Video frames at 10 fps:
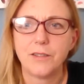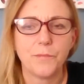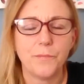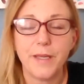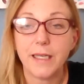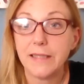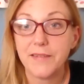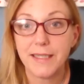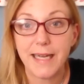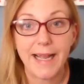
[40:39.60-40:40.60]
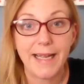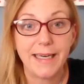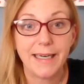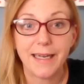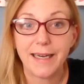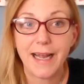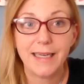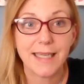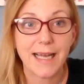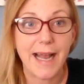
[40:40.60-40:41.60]
Middle of the night,
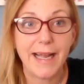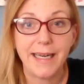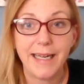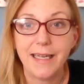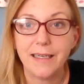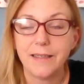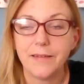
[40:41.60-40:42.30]
anxiety.